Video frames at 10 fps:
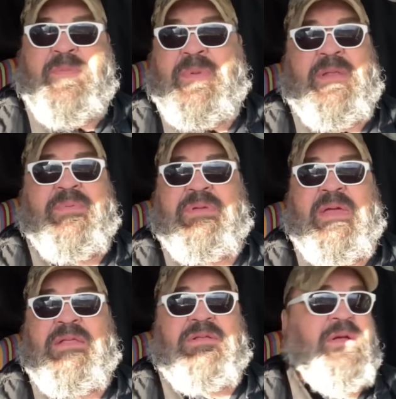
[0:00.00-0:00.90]
met him
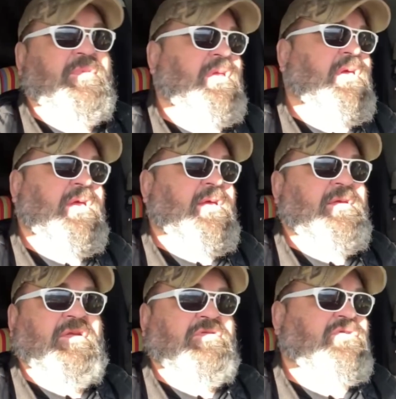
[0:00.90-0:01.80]
again coming,
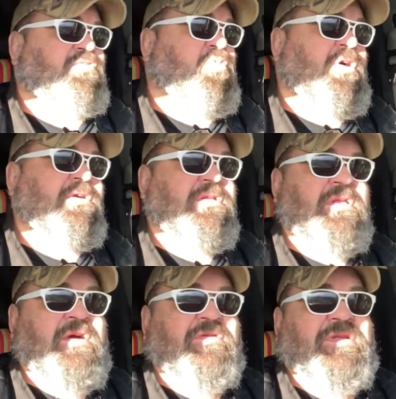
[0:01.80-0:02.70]
you know, just walking
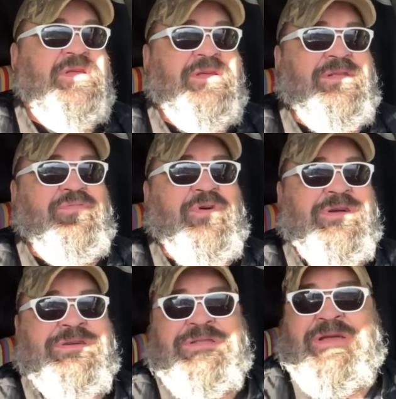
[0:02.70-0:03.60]
down
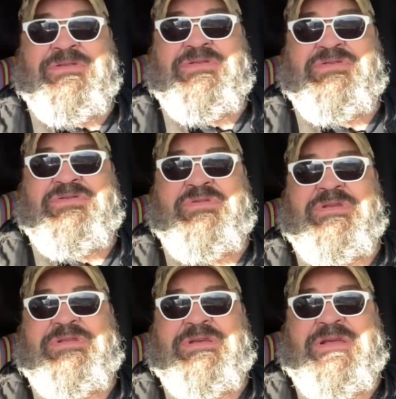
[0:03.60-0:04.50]
the
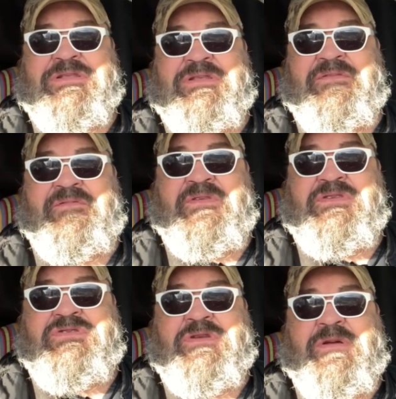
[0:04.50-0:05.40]
street to get to the fish
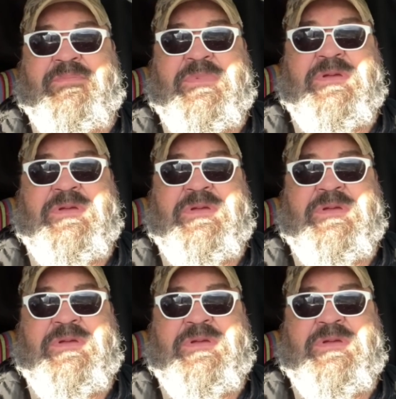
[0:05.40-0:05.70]
shop.